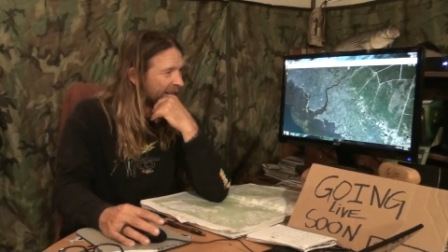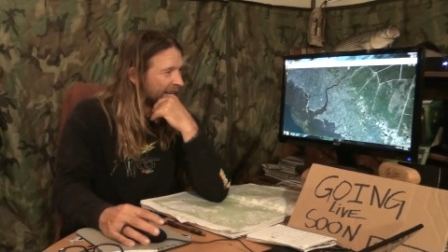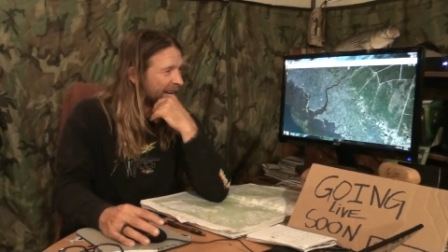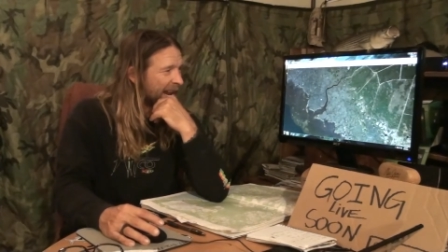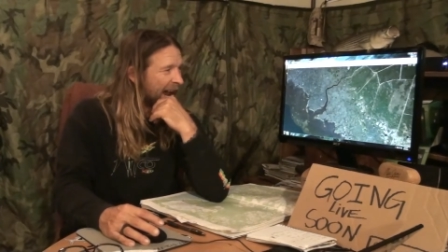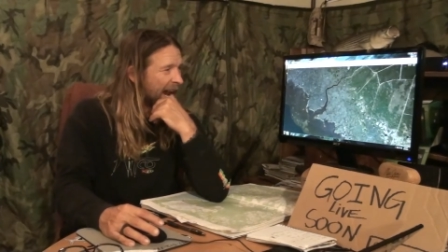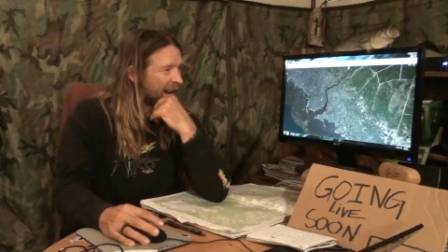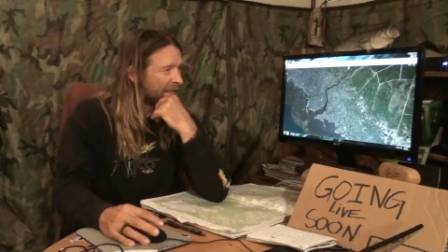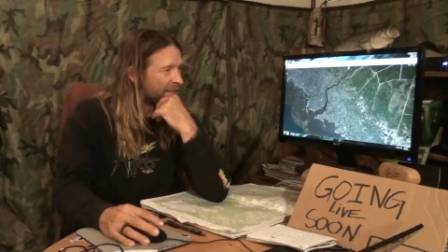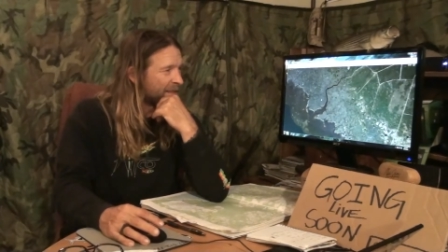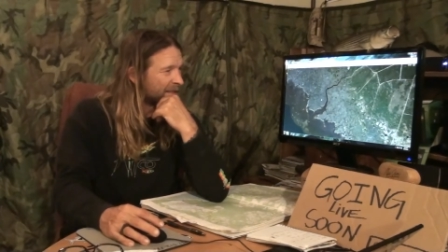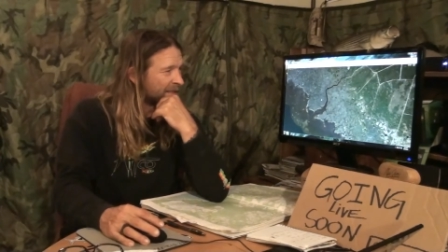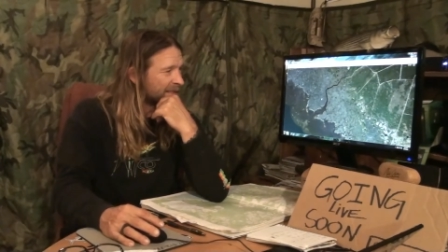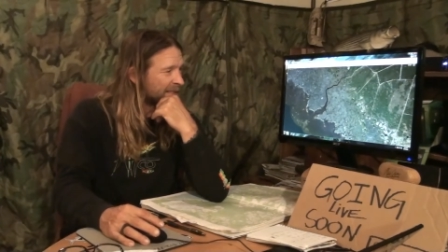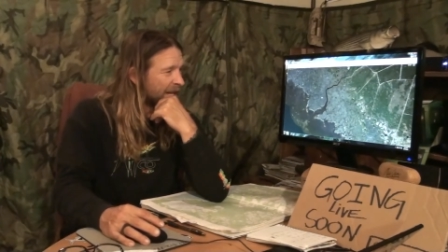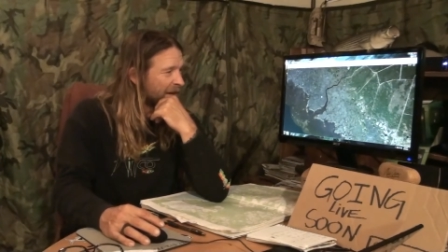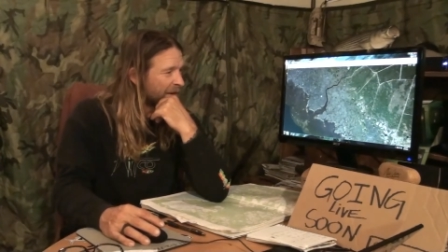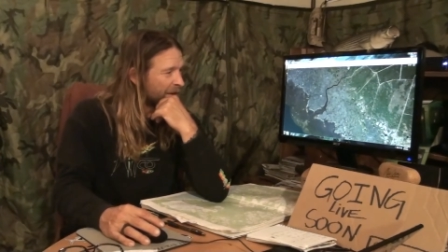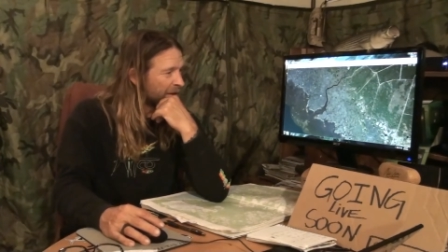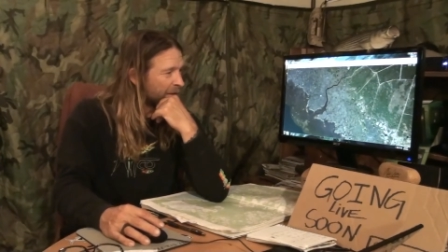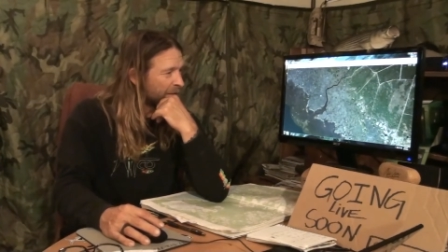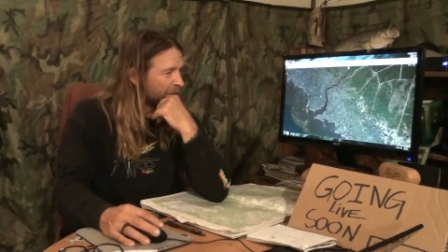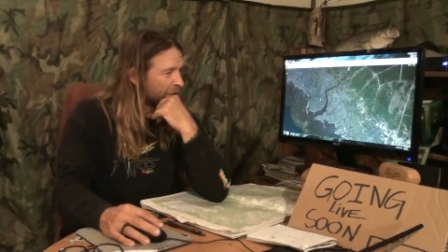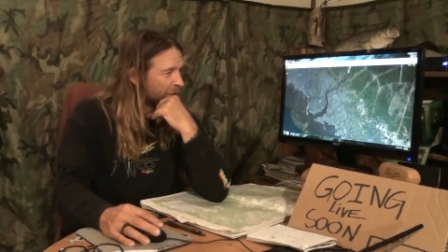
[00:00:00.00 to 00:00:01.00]
get out of this
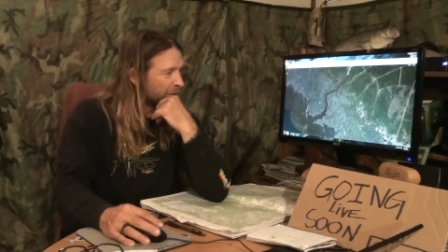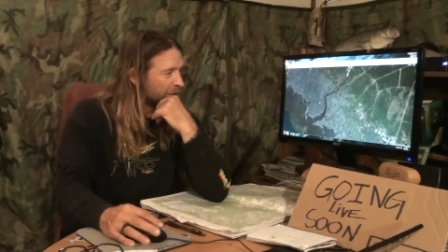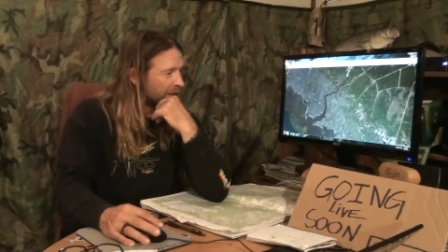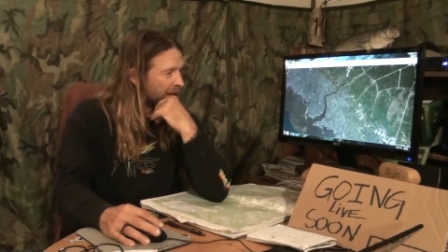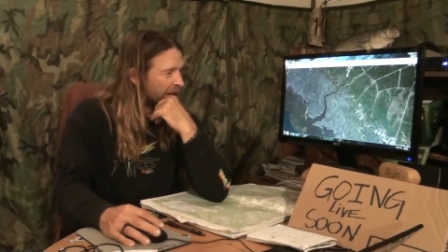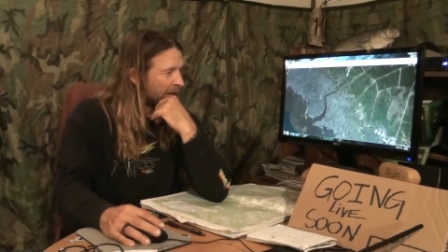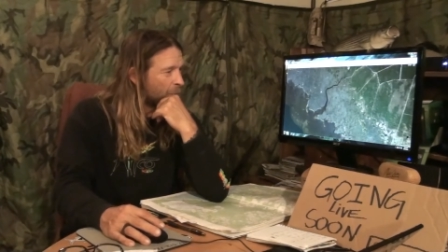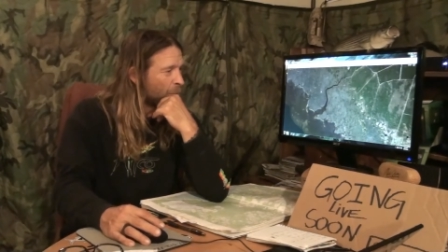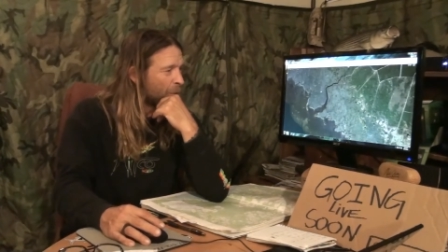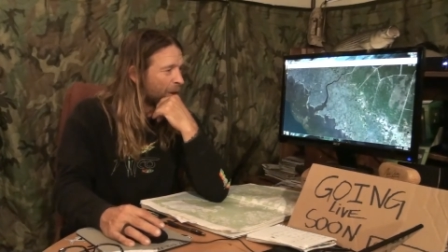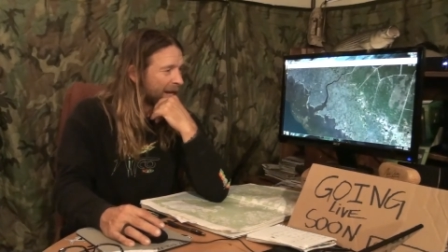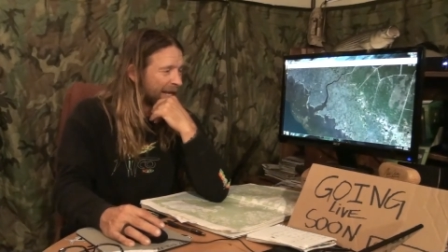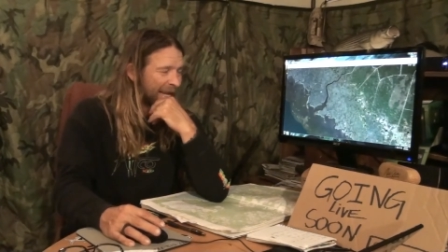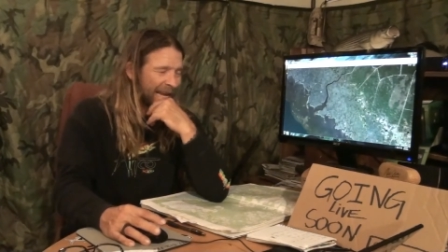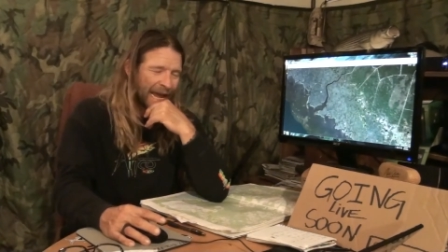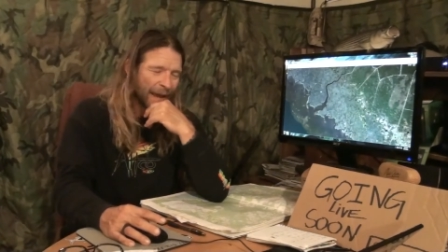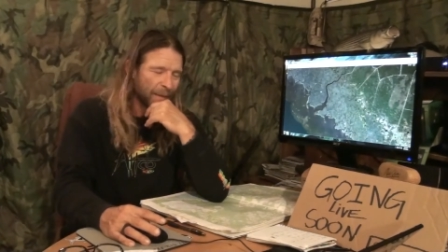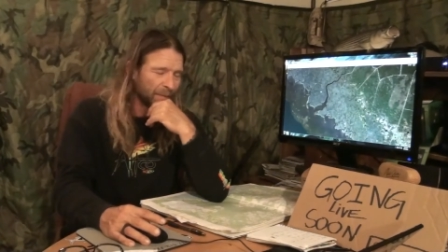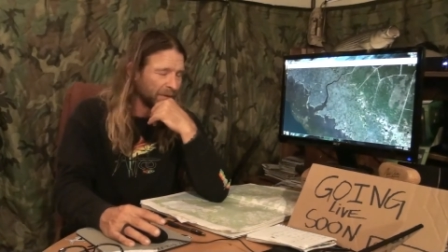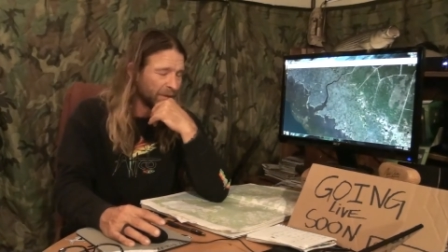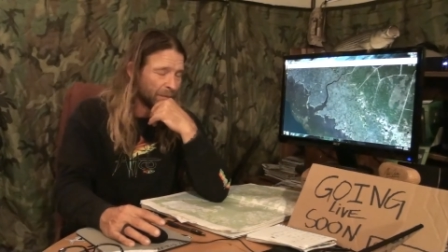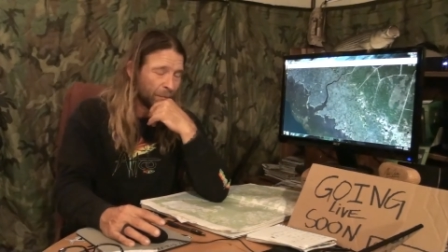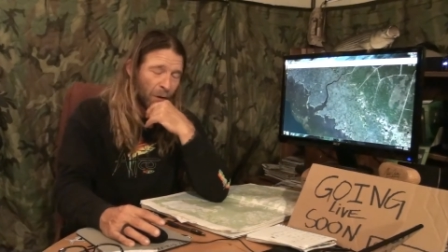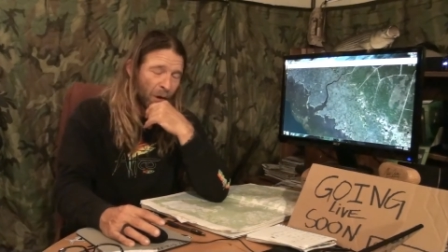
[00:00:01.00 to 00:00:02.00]
area I didn't want to
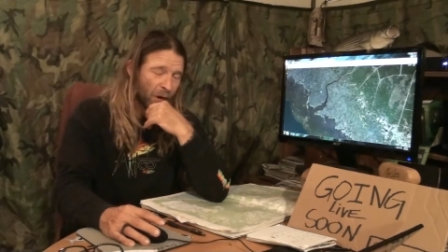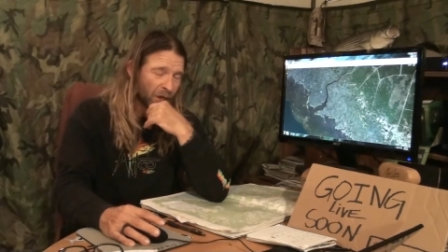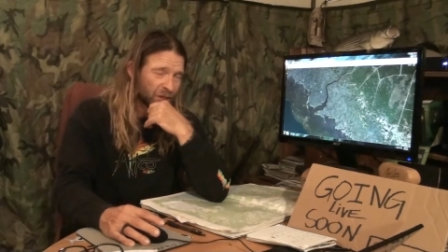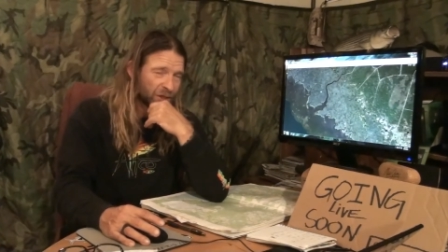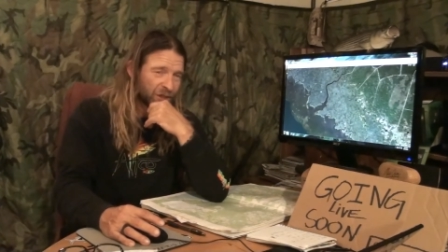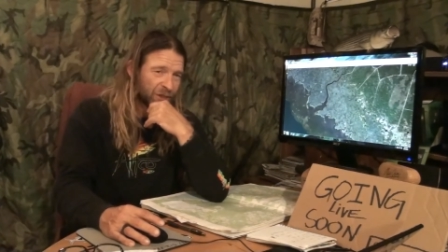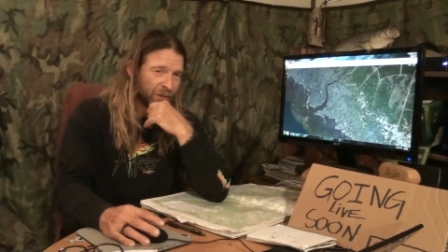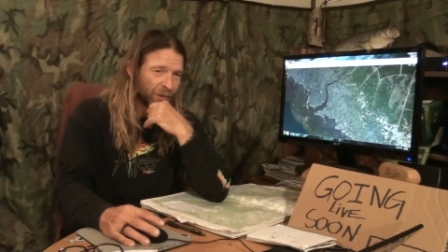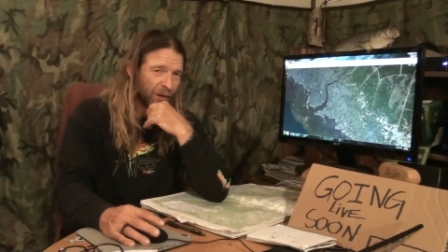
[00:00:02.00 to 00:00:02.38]
camp in the marsh.